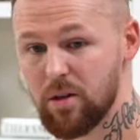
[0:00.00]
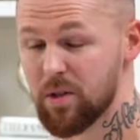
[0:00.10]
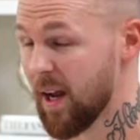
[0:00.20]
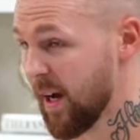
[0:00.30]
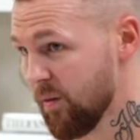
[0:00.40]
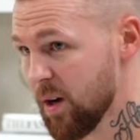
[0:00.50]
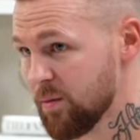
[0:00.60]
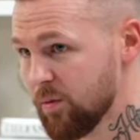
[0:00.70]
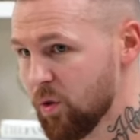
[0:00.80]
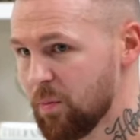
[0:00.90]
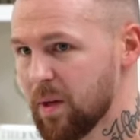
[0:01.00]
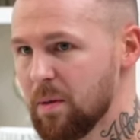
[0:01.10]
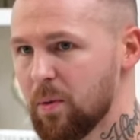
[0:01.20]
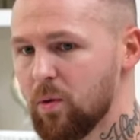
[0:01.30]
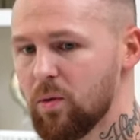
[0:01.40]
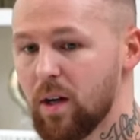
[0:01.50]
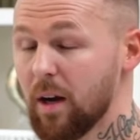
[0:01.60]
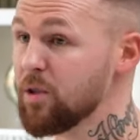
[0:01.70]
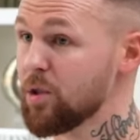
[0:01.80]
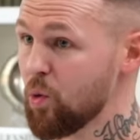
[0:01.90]
I used to hang around with the wrong people.
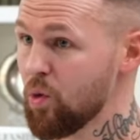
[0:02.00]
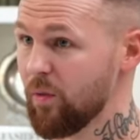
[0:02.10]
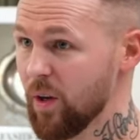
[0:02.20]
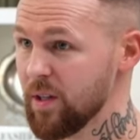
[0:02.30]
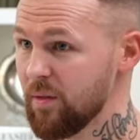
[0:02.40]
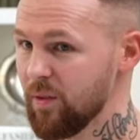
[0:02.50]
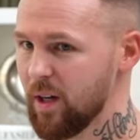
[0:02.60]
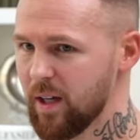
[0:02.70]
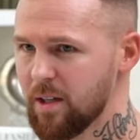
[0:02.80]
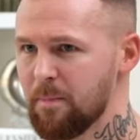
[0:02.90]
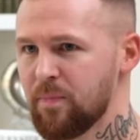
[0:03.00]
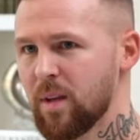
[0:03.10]
I used to talk very differently.